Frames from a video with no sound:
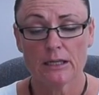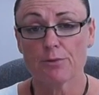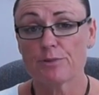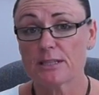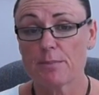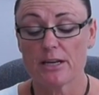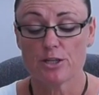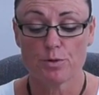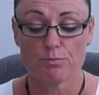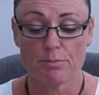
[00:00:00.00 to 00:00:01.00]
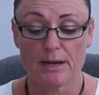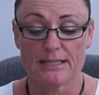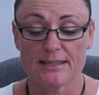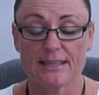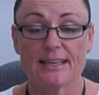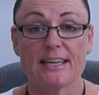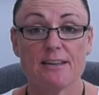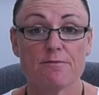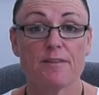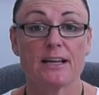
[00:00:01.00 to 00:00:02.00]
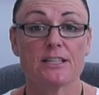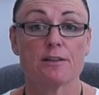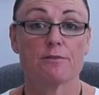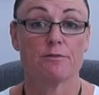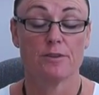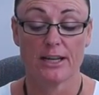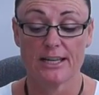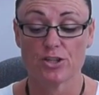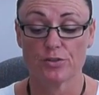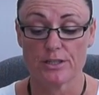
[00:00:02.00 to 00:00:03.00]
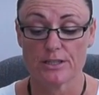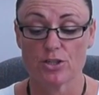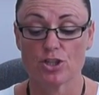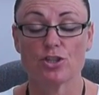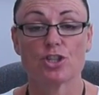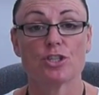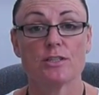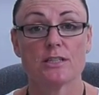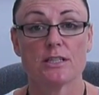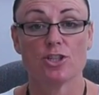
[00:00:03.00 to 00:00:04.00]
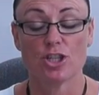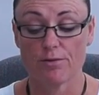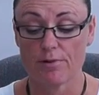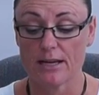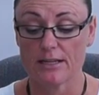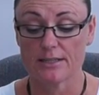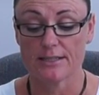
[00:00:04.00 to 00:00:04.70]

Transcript: Now, risk management remains the key factor for financial institutions in generating